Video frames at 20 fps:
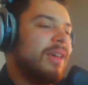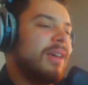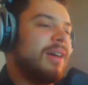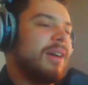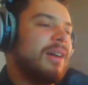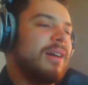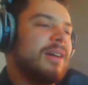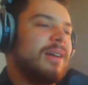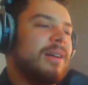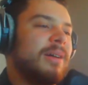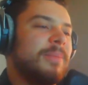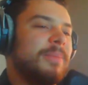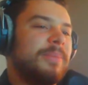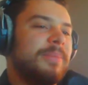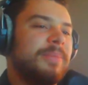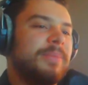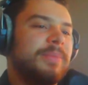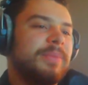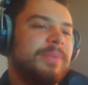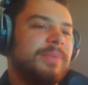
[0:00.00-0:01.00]

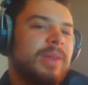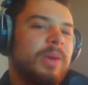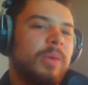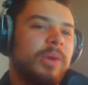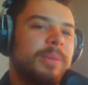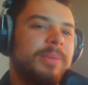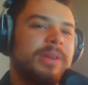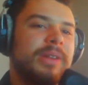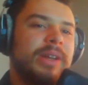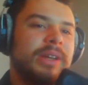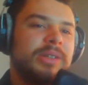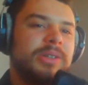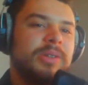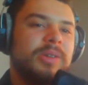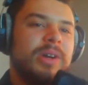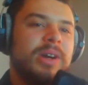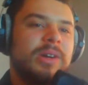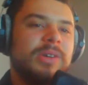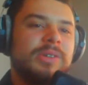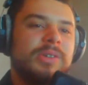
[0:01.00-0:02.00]
it would have been like
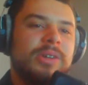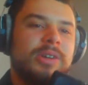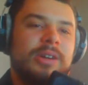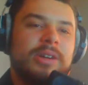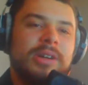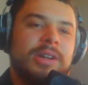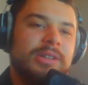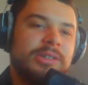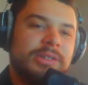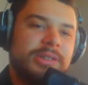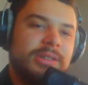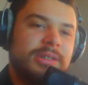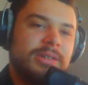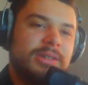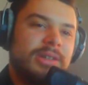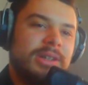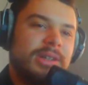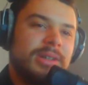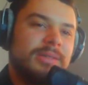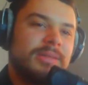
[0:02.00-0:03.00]
2 hours long, and I just
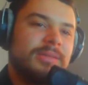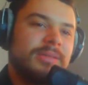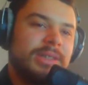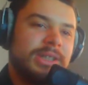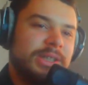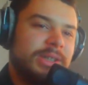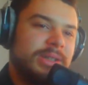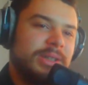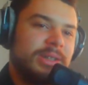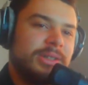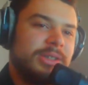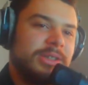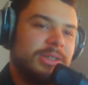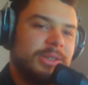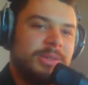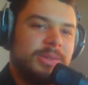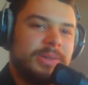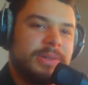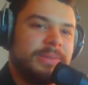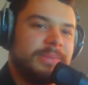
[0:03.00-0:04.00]
couldn't, you know, that's just
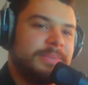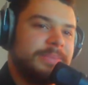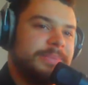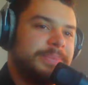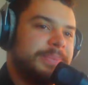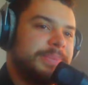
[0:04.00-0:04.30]
too long.